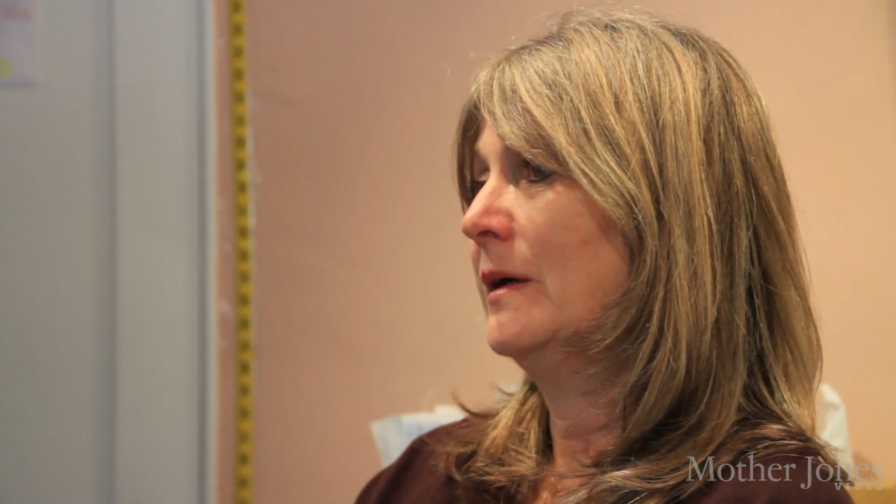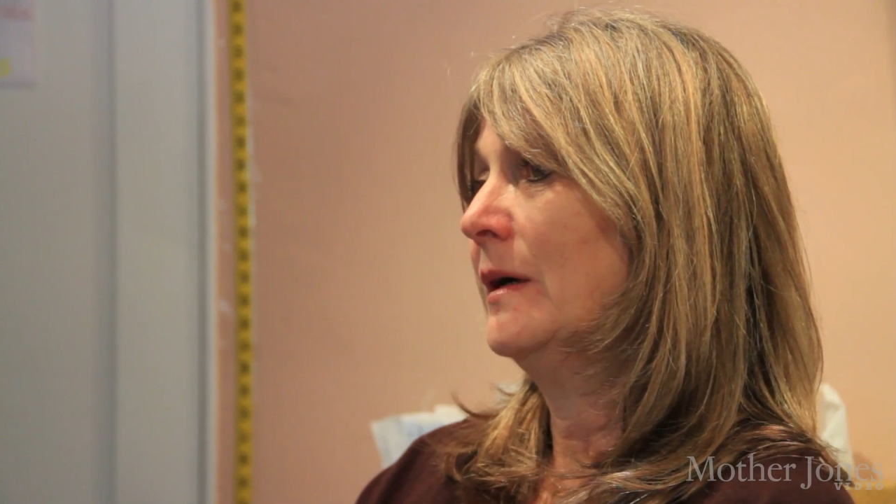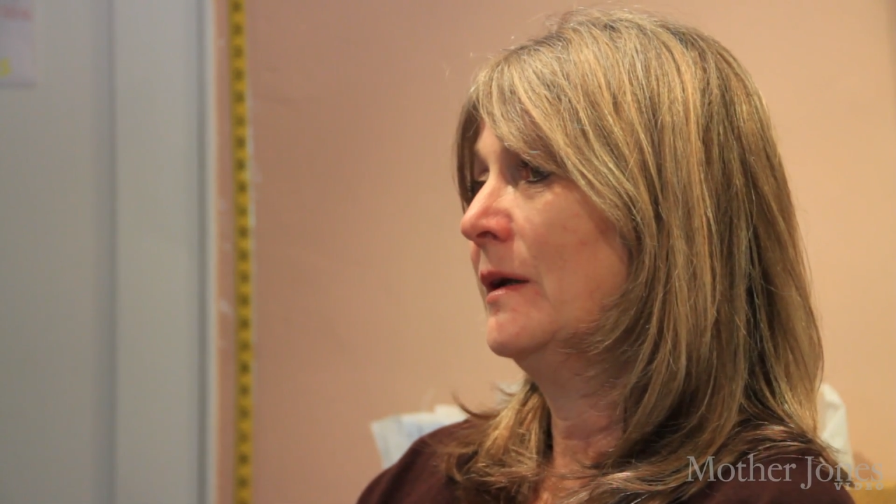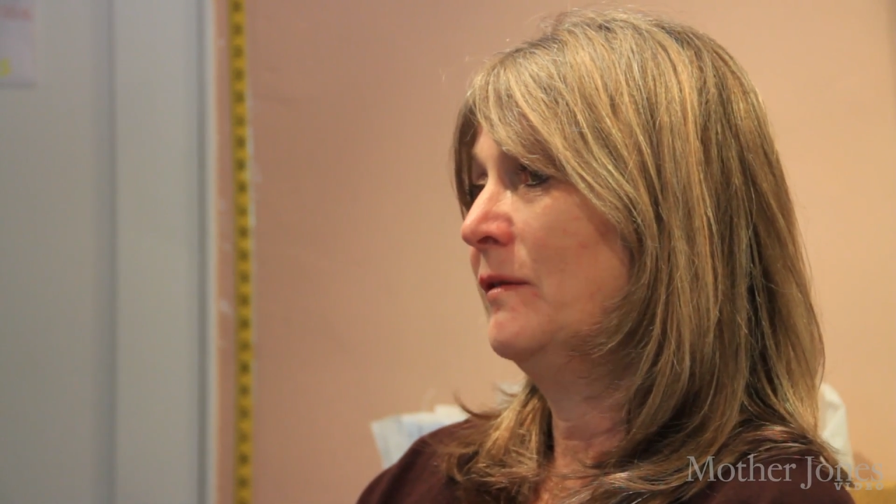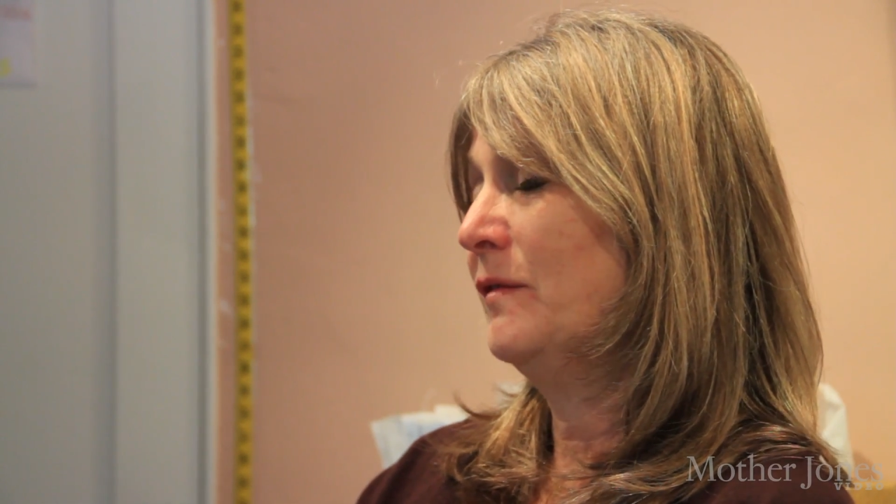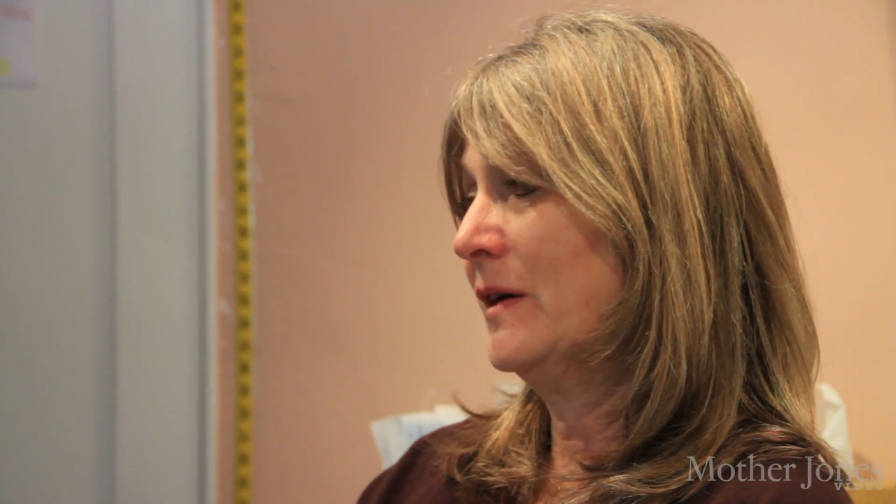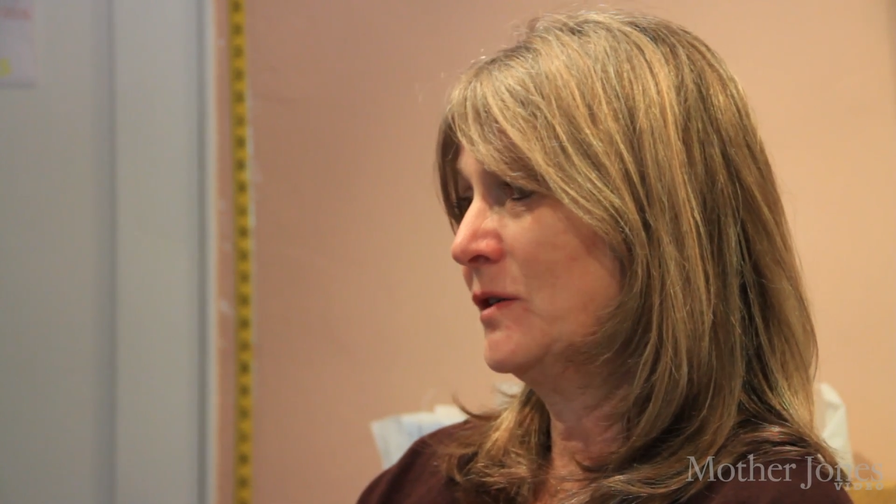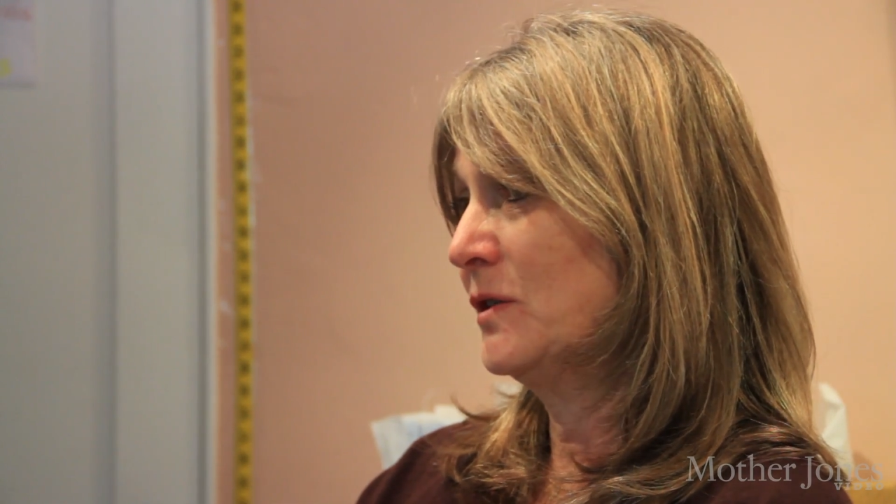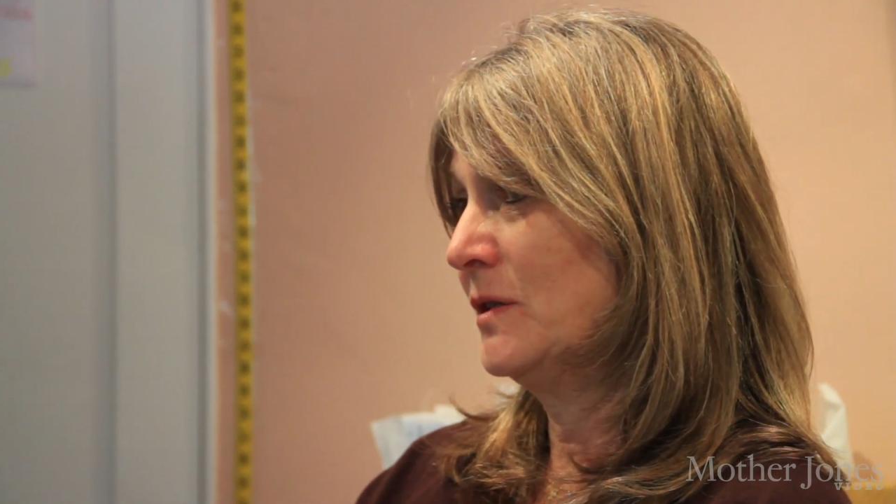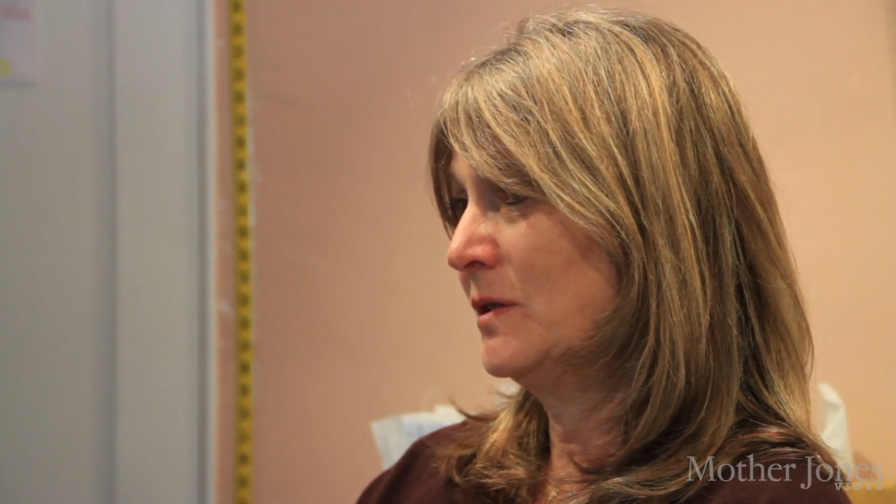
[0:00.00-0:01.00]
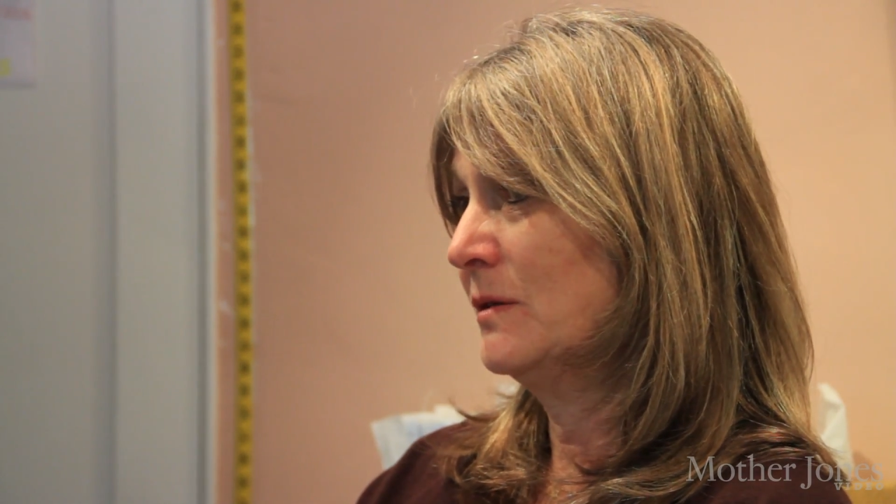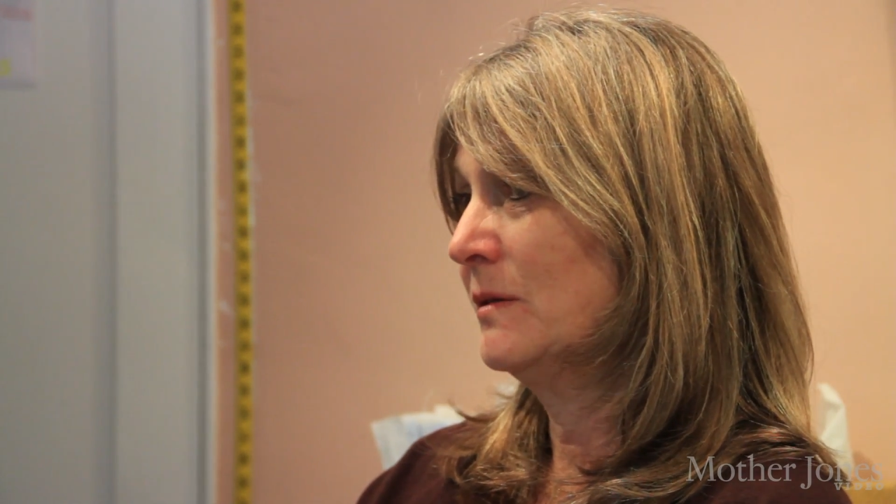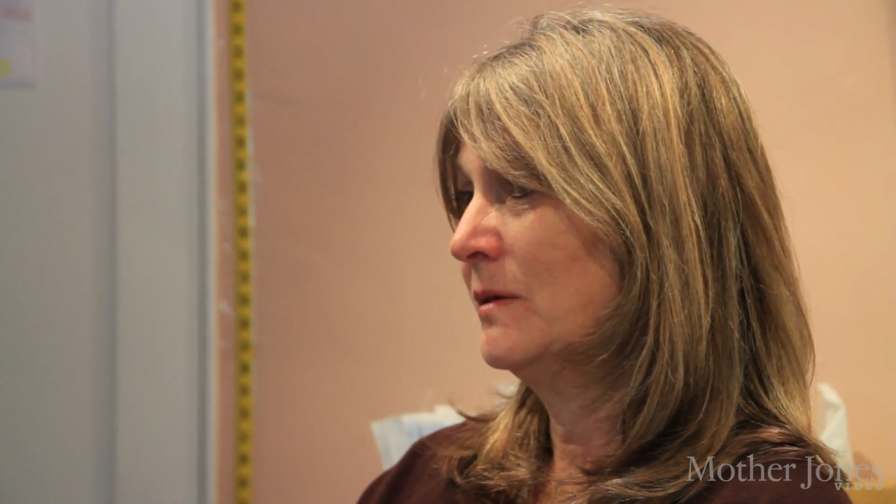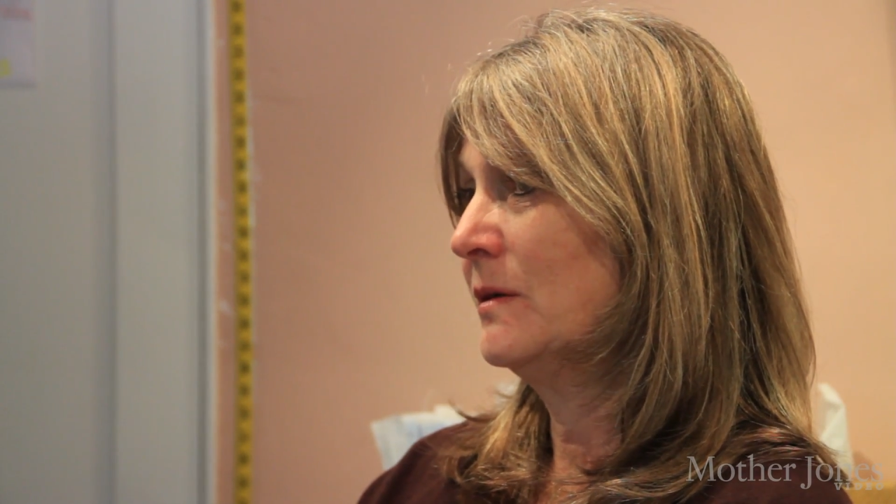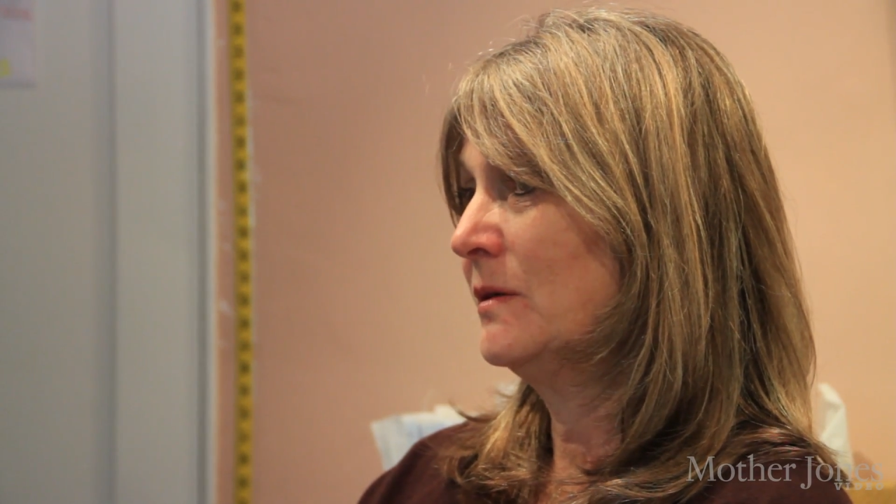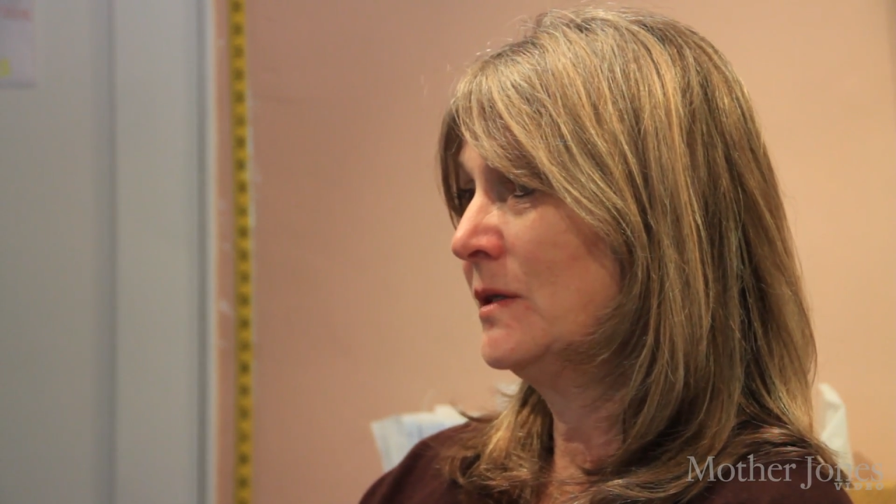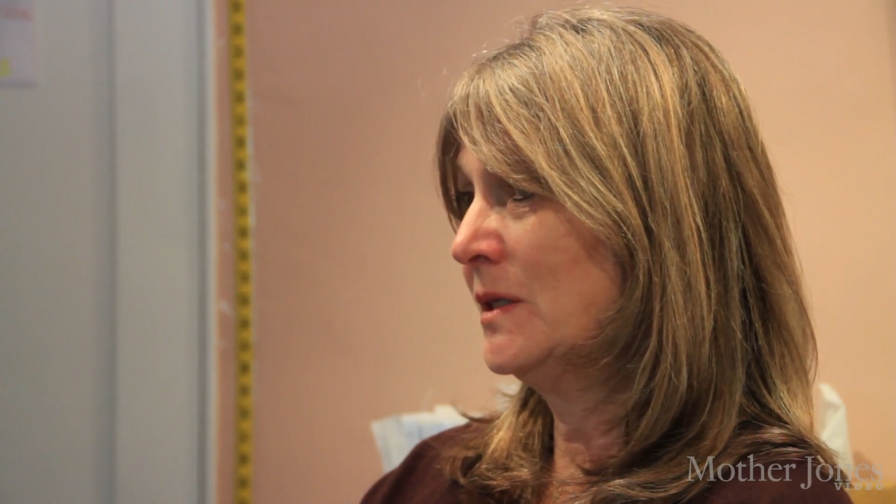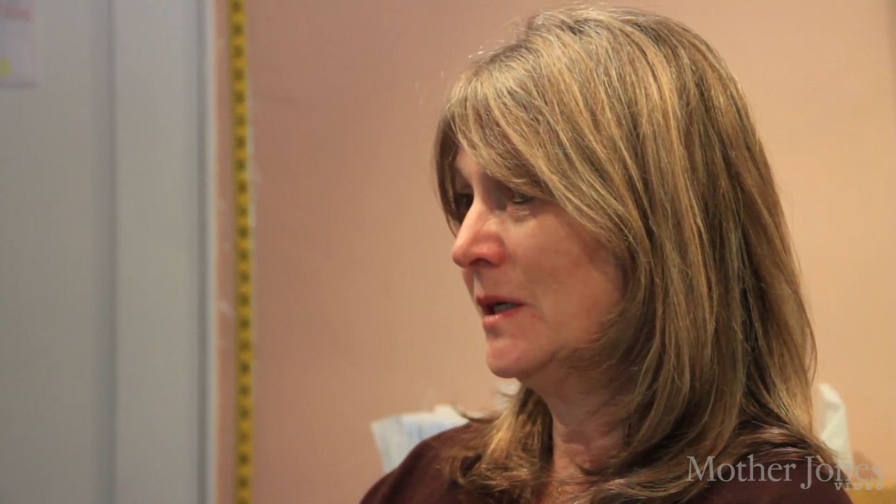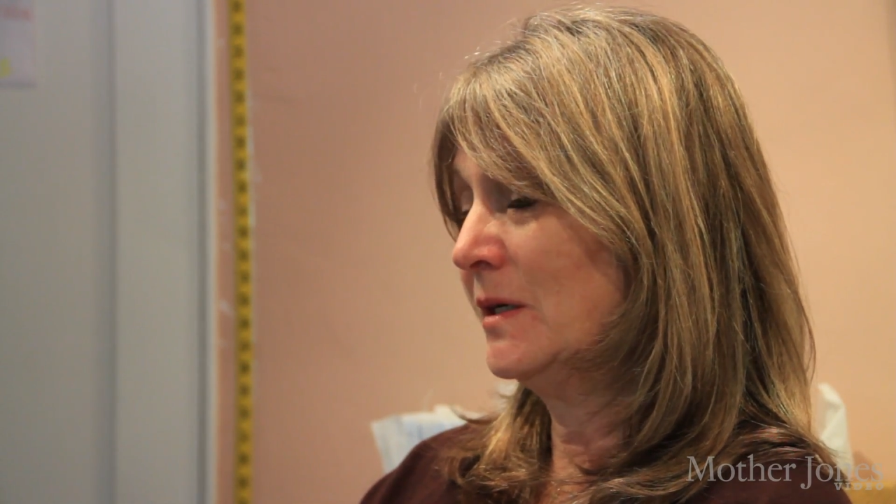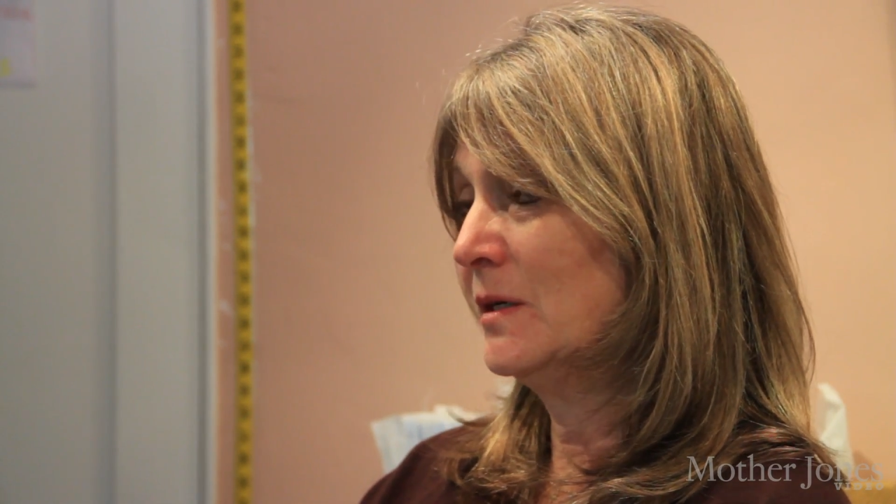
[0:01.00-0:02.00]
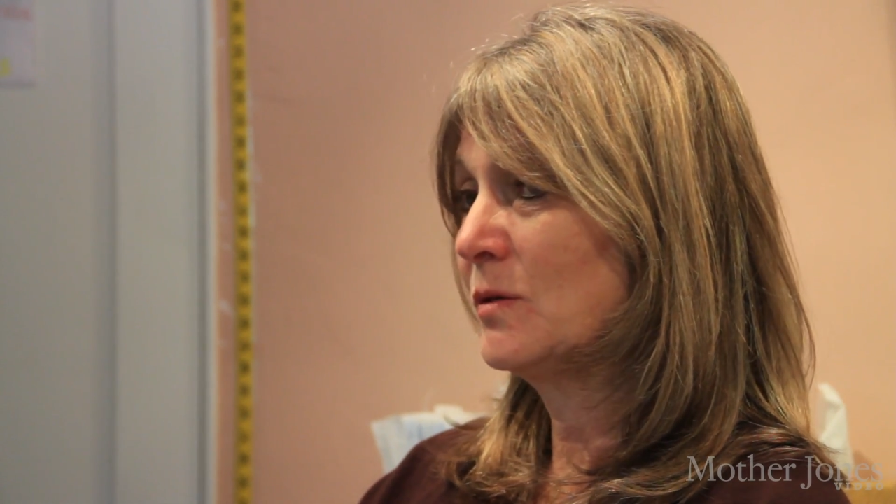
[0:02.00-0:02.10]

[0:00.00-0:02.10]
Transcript: an infectious disease